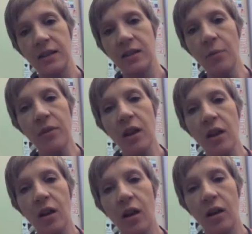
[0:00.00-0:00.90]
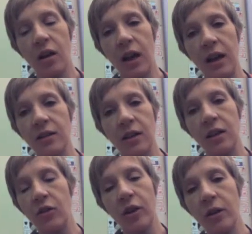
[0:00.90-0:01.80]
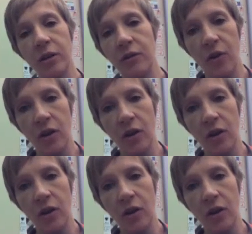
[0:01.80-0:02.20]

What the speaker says: It's something incredibly